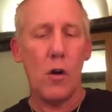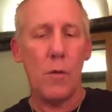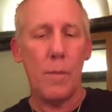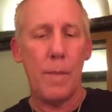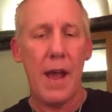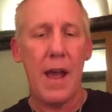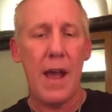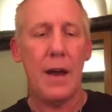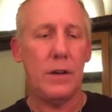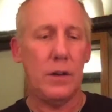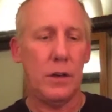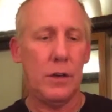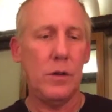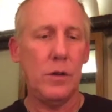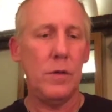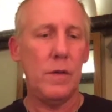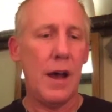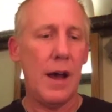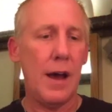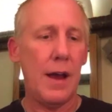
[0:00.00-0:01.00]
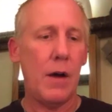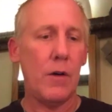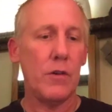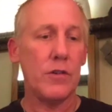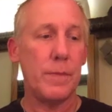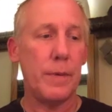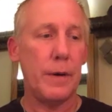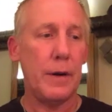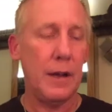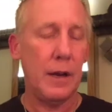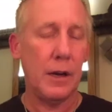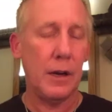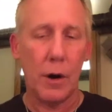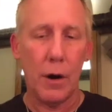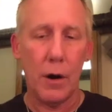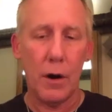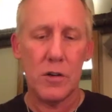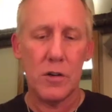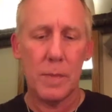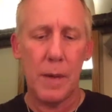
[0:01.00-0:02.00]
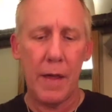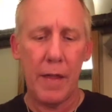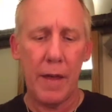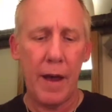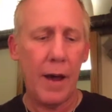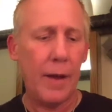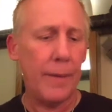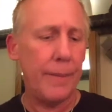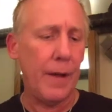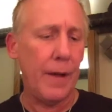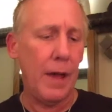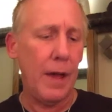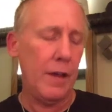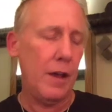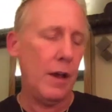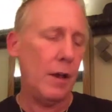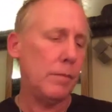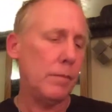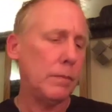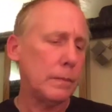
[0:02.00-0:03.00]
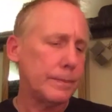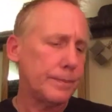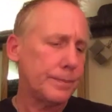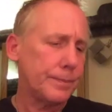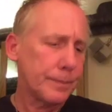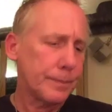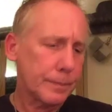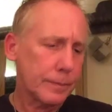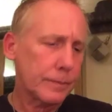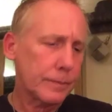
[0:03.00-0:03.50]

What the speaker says: band to do that, I was pretty encouraged by that. And then